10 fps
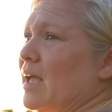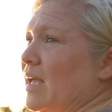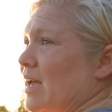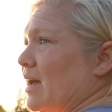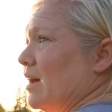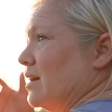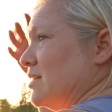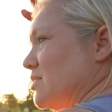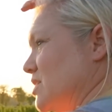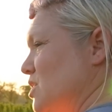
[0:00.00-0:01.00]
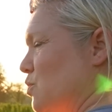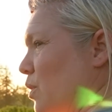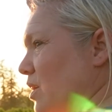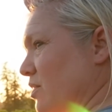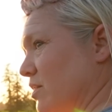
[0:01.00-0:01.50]
and this is
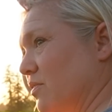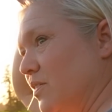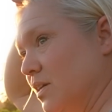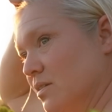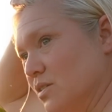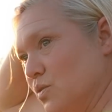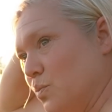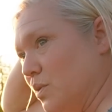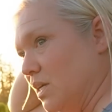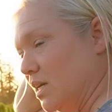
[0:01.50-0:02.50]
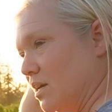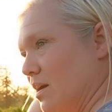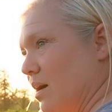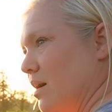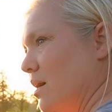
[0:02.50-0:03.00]
one of the fields we